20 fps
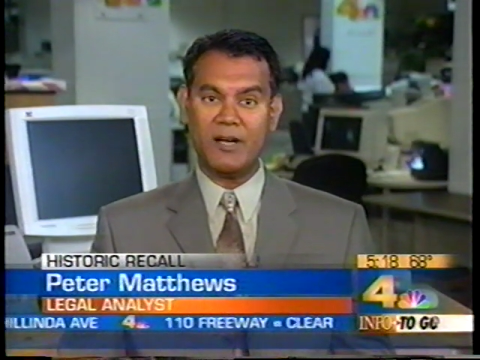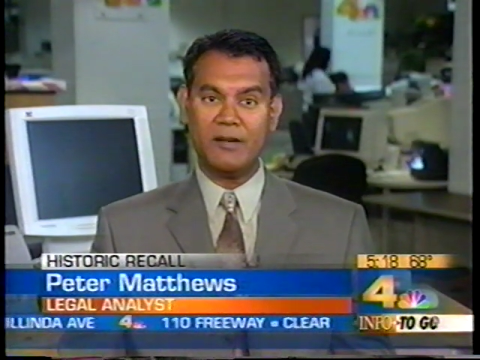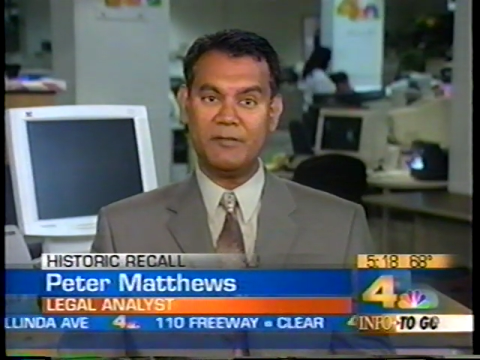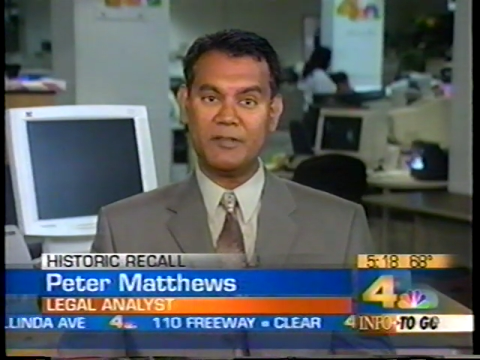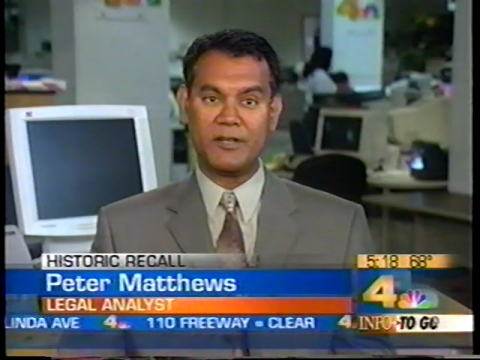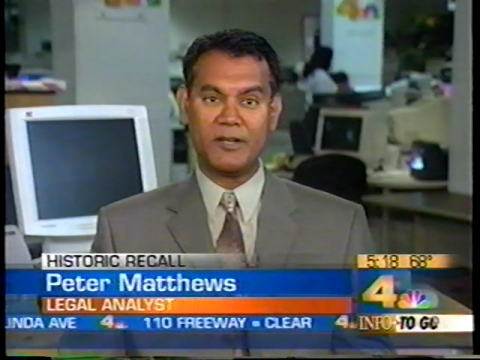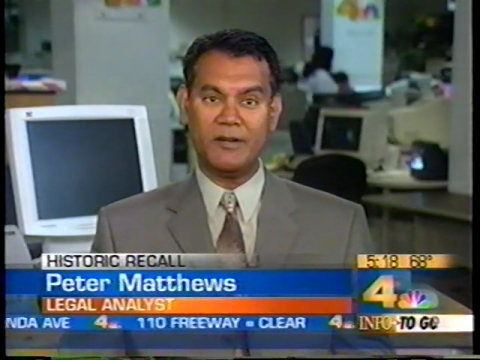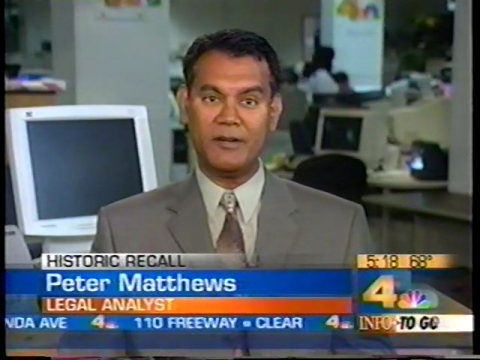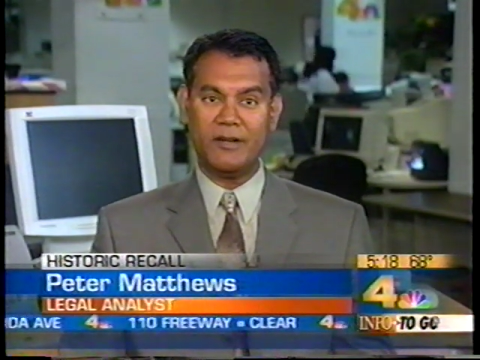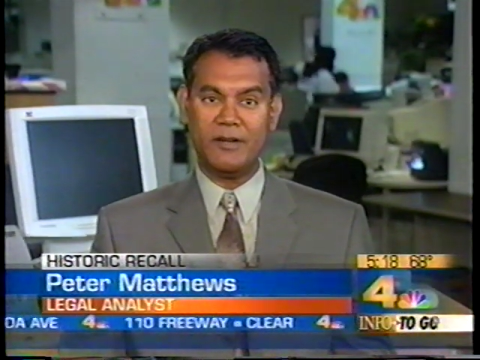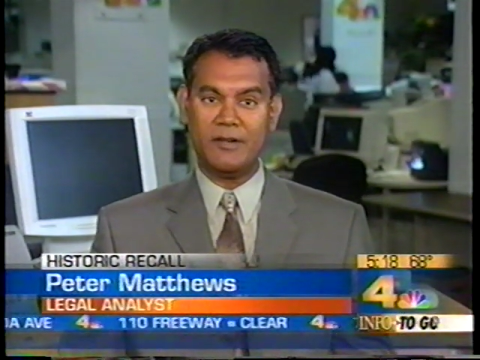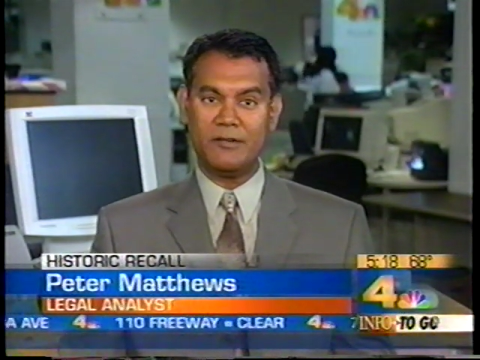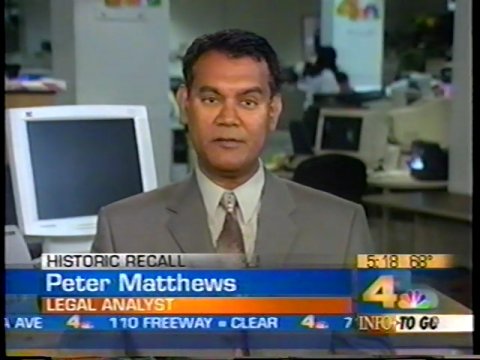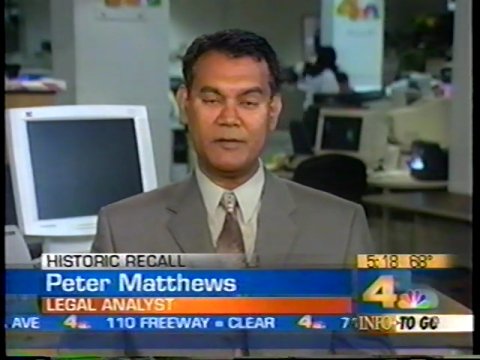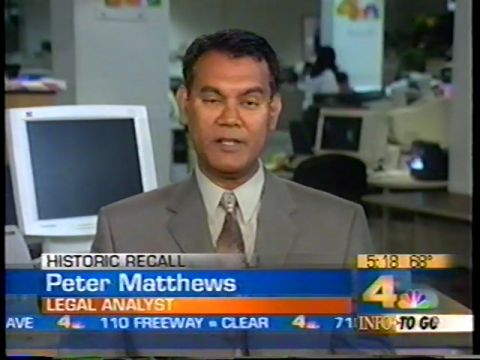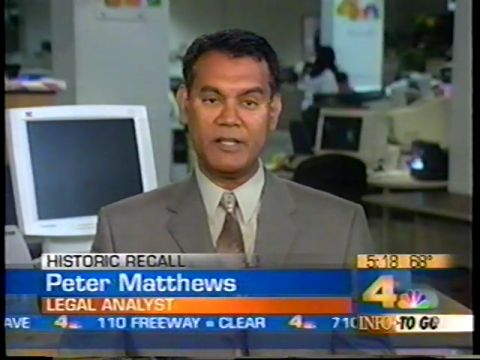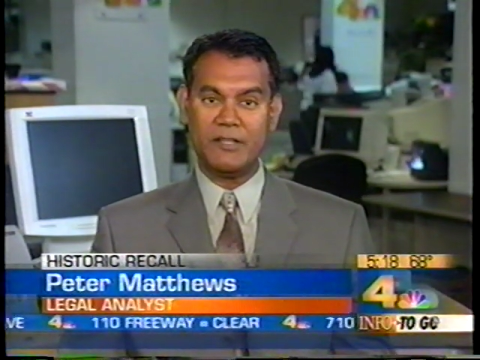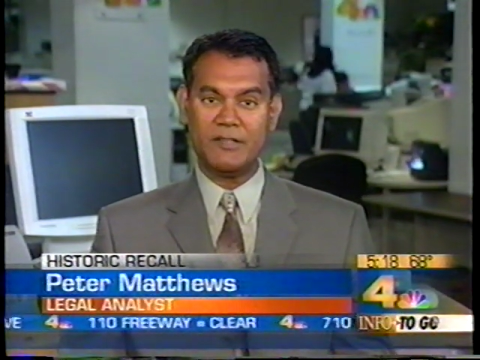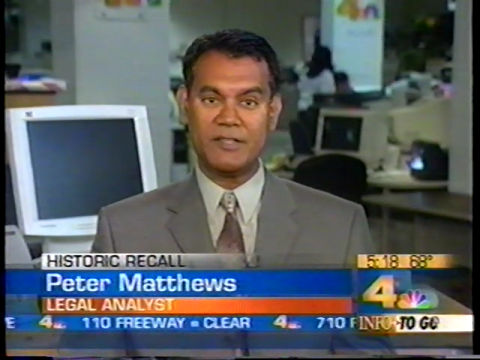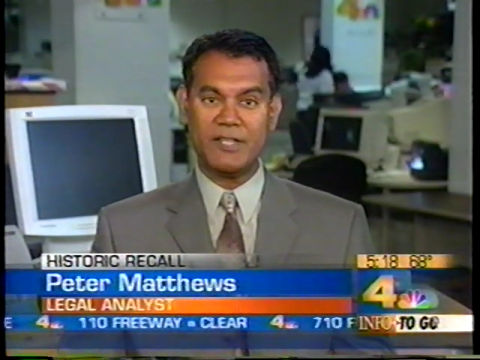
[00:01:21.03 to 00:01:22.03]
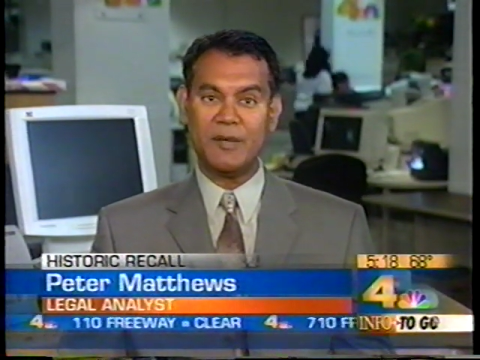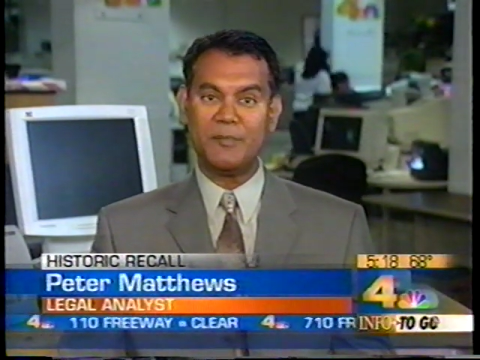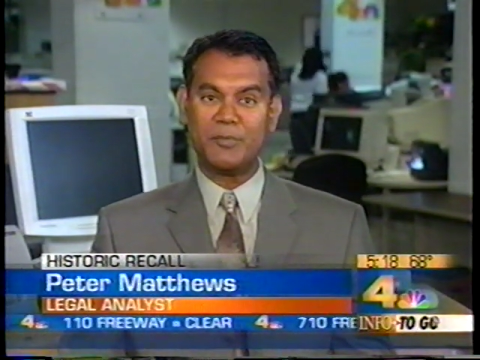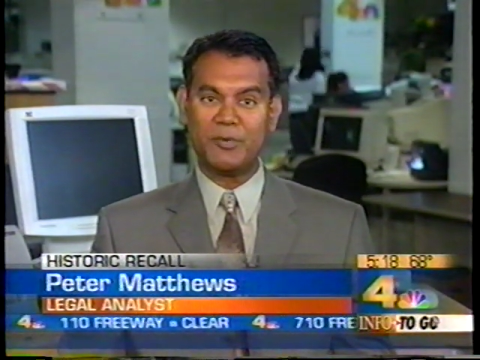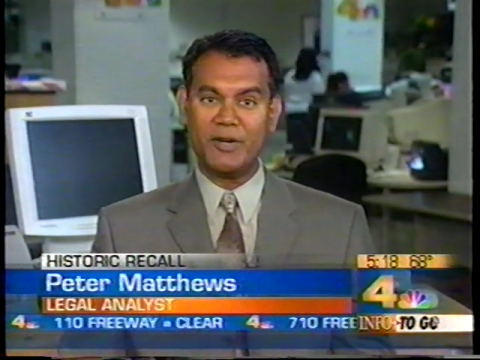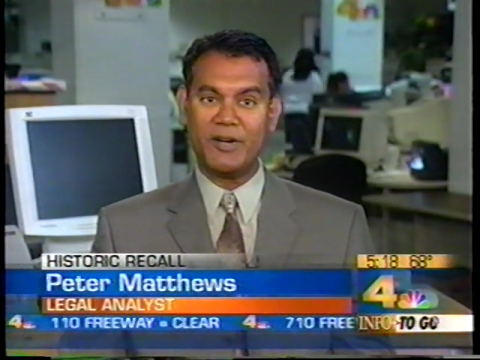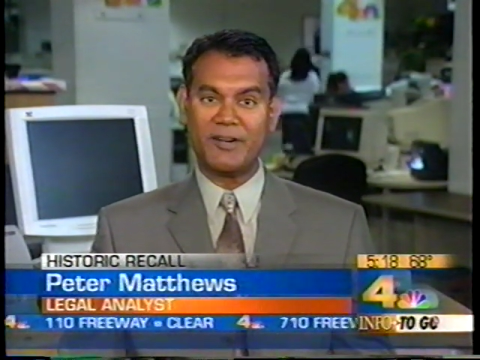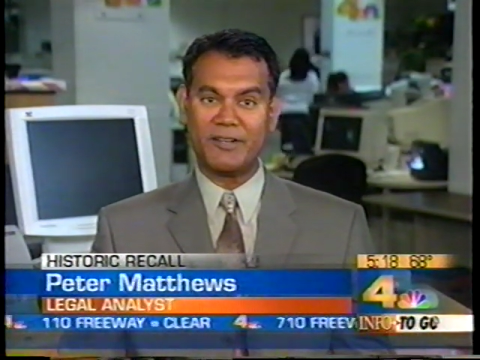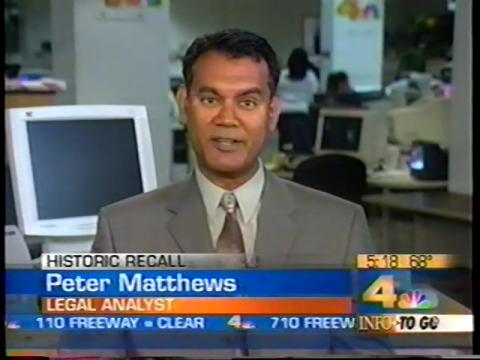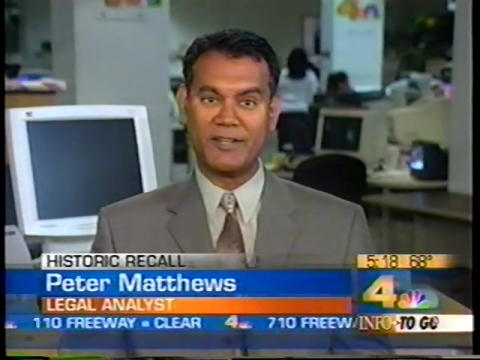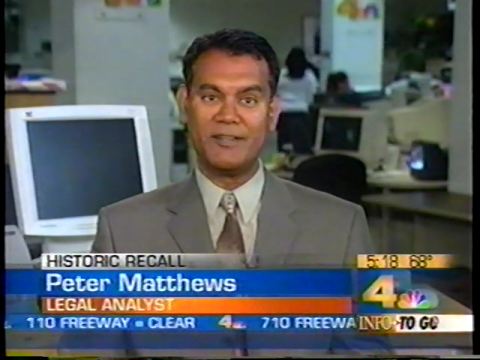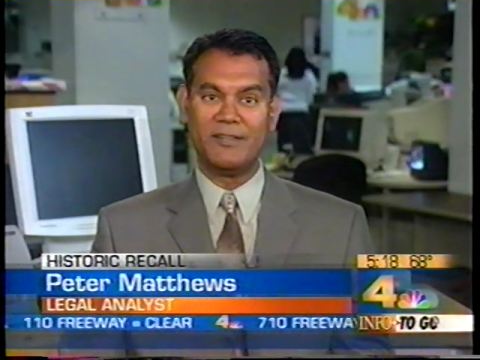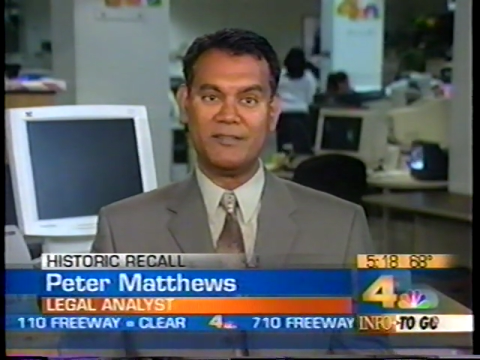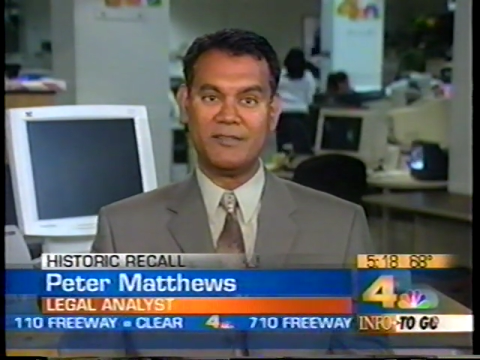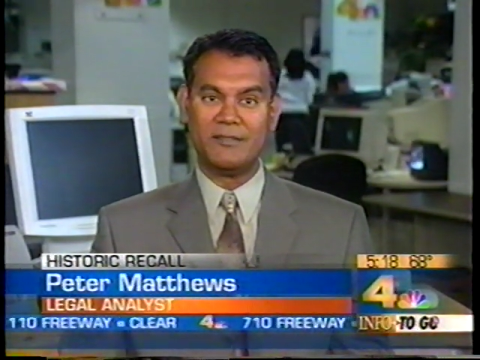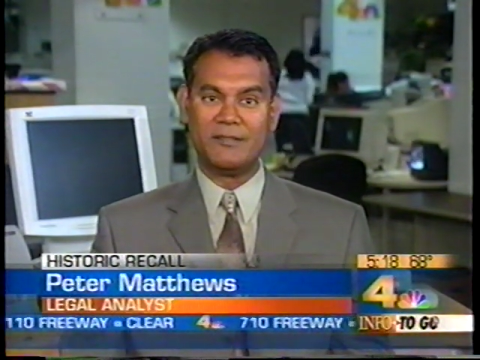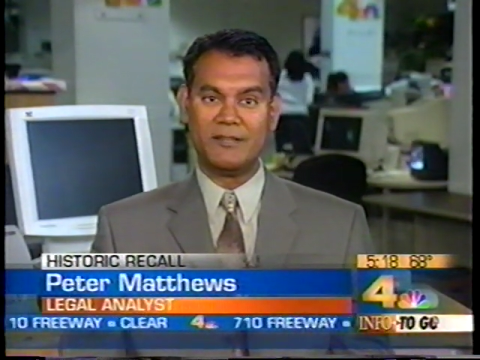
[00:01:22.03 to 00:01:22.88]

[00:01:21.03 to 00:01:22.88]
governor, uh, at least temporarily.